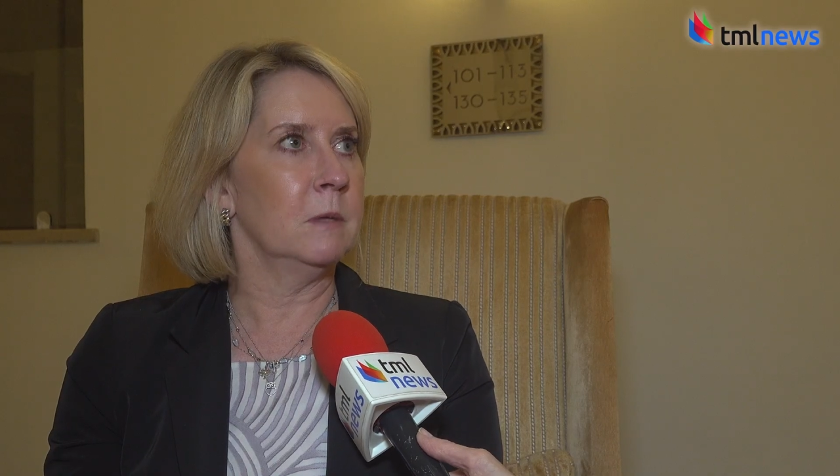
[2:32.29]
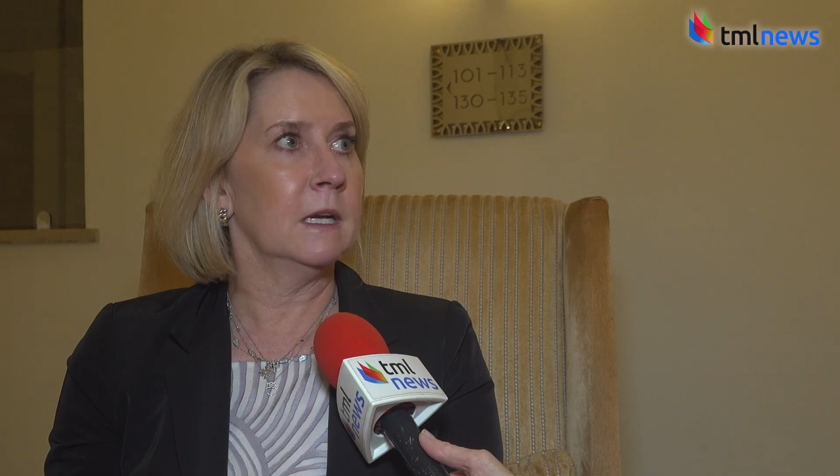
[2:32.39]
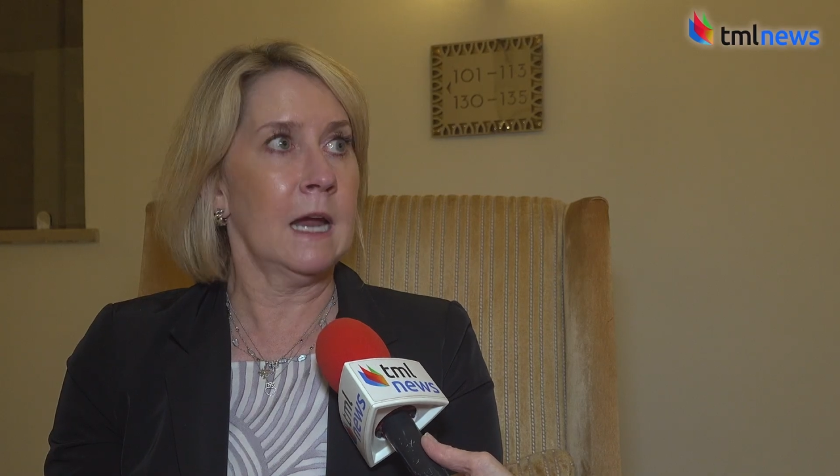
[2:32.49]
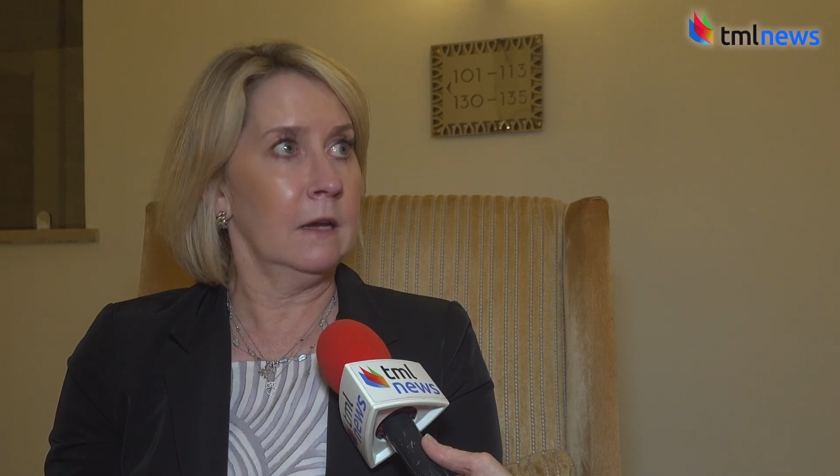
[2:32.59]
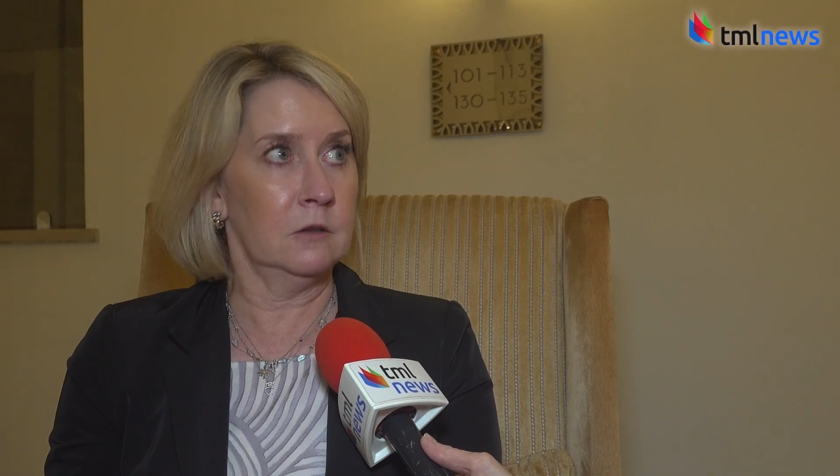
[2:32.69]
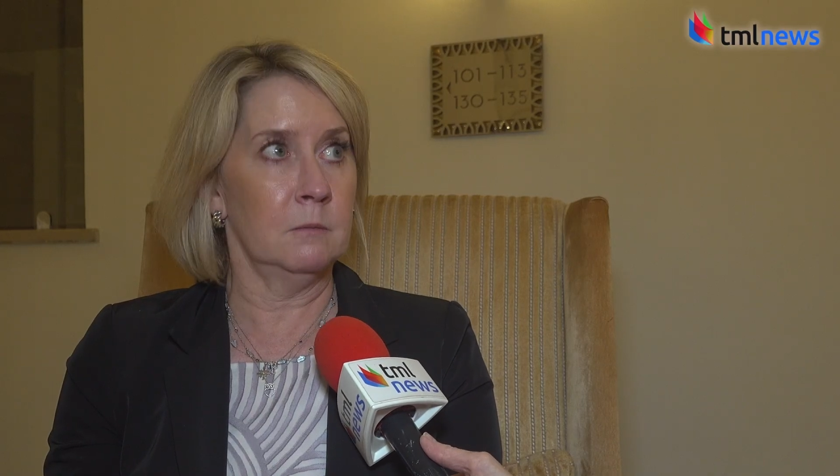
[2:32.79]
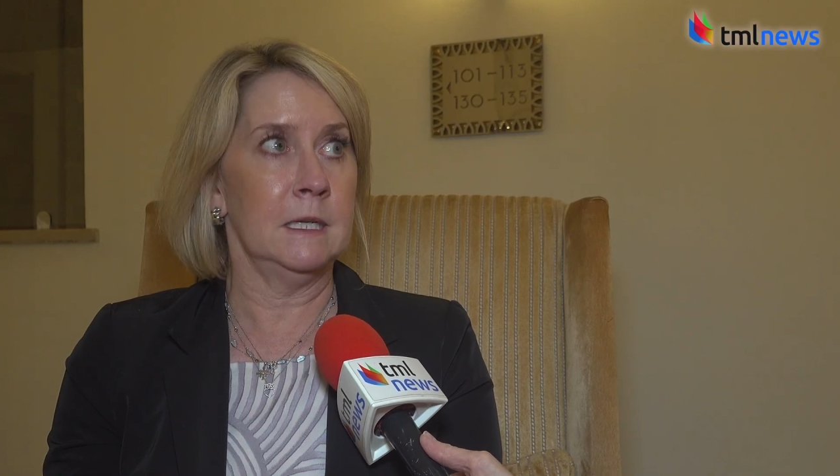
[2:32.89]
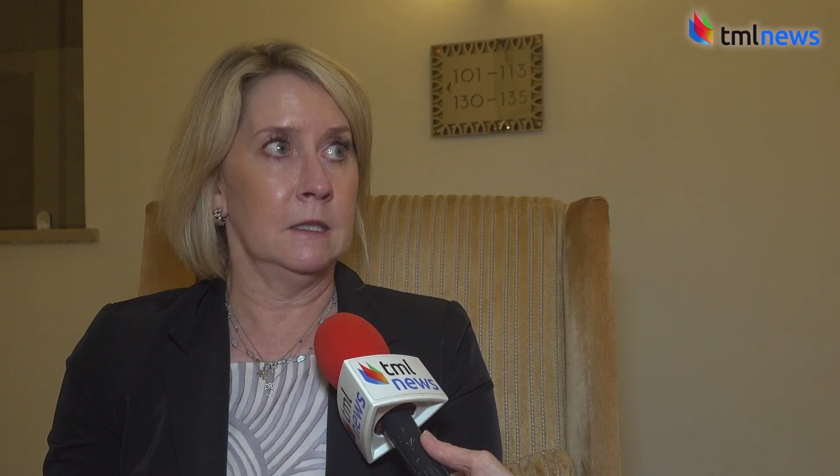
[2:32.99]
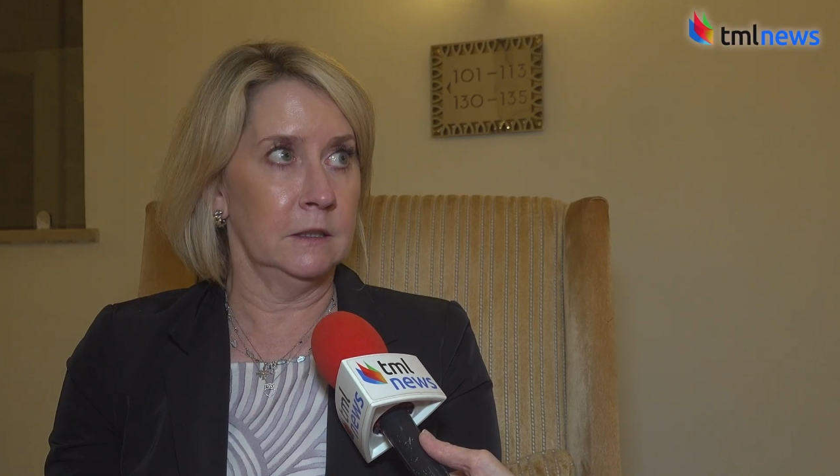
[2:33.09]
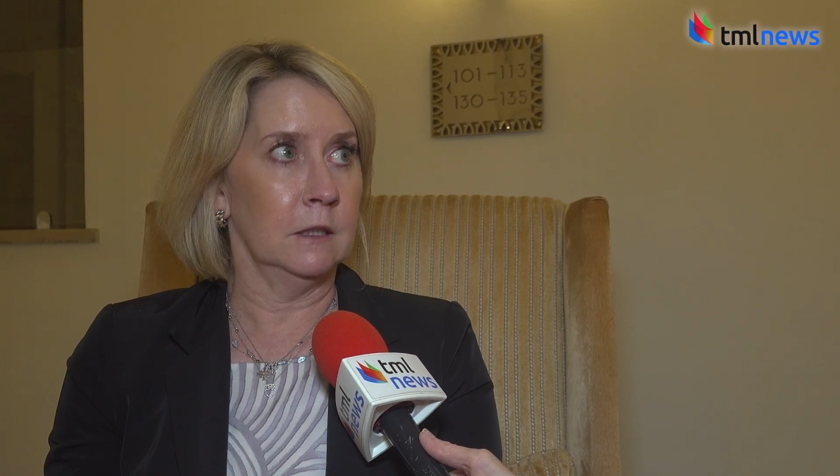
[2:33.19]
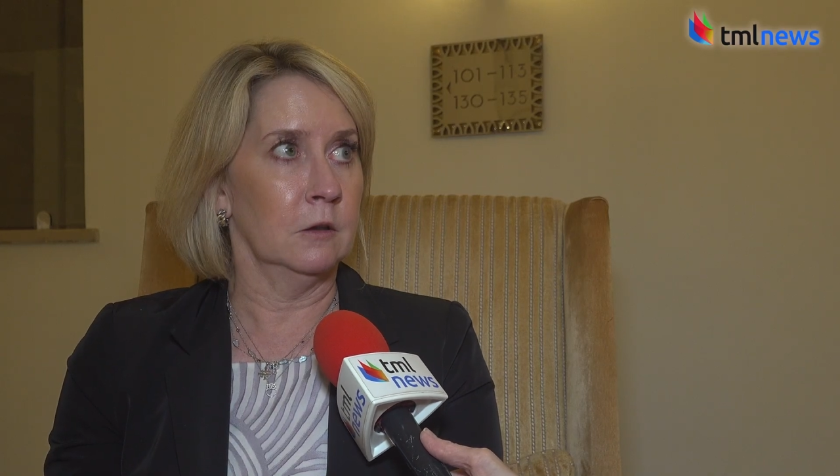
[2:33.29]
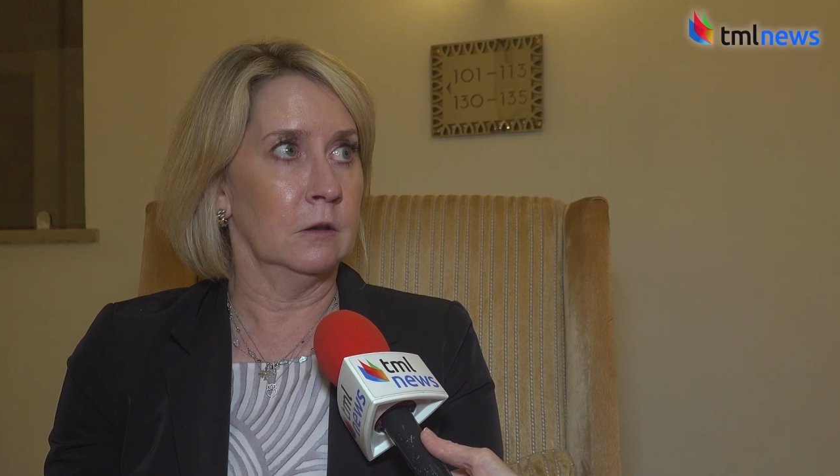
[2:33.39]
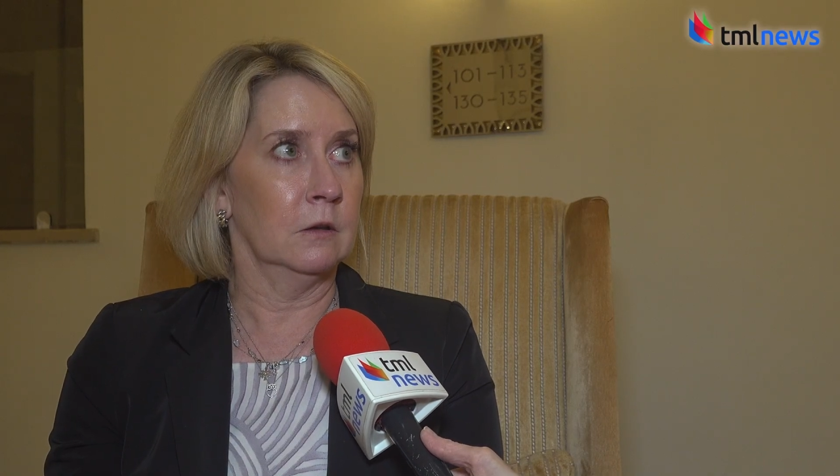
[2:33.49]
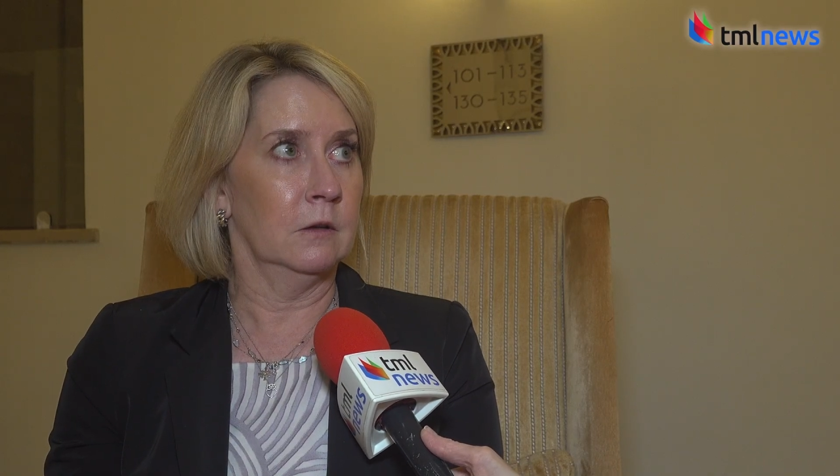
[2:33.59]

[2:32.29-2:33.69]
but it has to be clear